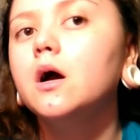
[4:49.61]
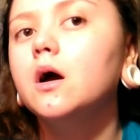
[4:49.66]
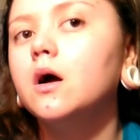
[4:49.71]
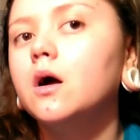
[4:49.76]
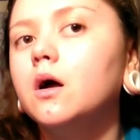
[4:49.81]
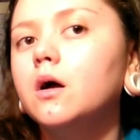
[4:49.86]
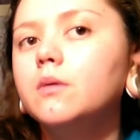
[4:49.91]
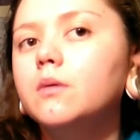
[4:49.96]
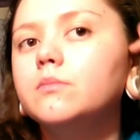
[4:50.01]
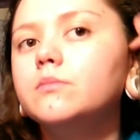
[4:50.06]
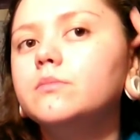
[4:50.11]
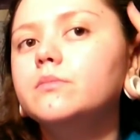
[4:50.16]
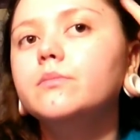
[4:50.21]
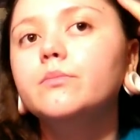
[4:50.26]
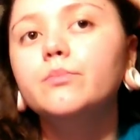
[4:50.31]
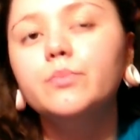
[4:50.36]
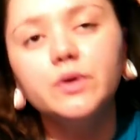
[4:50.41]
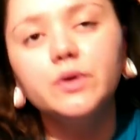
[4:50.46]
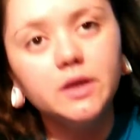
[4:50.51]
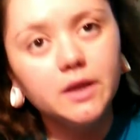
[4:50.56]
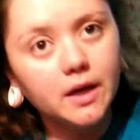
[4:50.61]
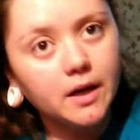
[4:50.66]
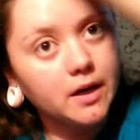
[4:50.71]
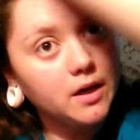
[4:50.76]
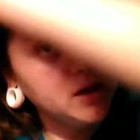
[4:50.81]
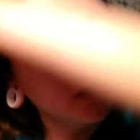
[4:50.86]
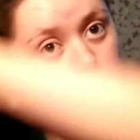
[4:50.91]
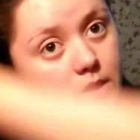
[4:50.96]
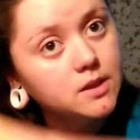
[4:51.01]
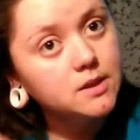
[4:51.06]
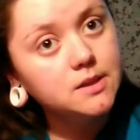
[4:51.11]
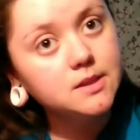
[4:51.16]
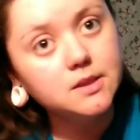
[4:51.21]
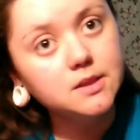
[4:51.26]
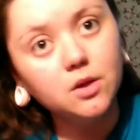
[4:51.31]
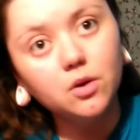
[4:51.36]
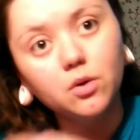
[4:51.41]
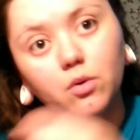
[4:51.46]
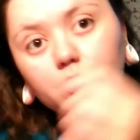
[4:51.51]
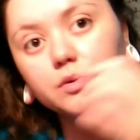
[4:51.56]
But yeah,
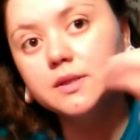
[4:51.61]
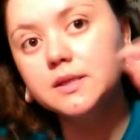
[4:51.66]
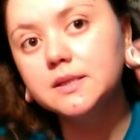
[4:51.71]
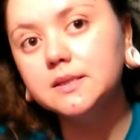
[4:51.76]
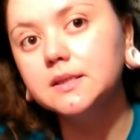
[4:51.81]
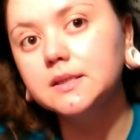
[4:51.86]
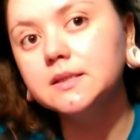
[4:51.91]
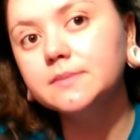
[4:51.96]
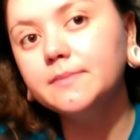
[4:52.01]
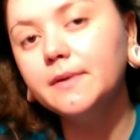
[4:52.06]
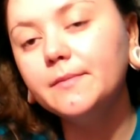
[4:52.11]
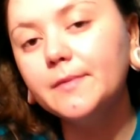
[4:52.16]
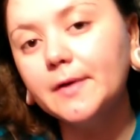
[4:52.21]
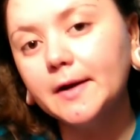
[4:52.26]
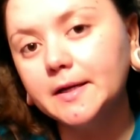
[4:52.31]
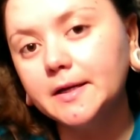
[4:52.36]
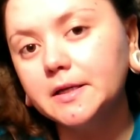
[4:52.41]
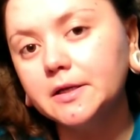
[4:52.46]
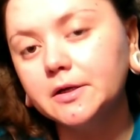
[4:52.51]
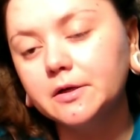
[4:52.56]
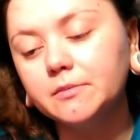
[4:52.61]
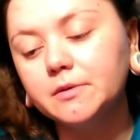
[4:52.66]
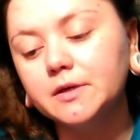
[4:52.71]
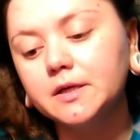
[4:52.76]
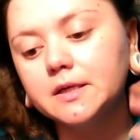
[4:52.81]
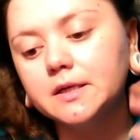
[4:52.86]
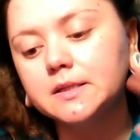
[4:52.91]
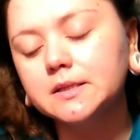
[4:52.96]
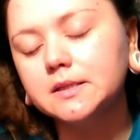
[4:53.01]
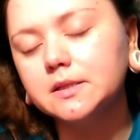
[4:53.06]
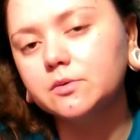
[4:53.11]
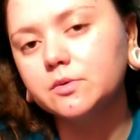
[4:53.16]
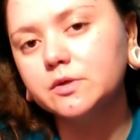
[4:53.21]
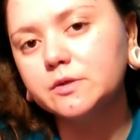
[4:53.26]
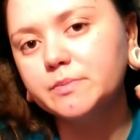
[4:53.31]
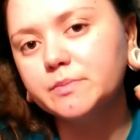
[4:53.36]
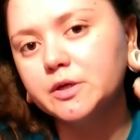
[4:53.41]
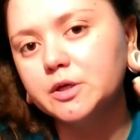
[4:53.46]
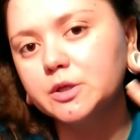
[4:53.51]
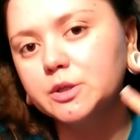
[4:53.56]
so this is my bad ear because it
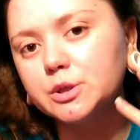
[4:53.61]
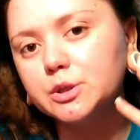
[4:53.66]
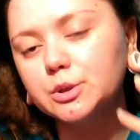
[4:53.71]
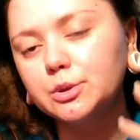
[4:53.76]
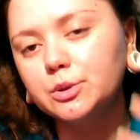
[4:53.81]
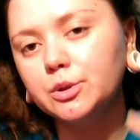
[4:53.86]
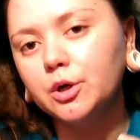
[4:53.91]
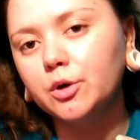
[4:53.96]
was pierced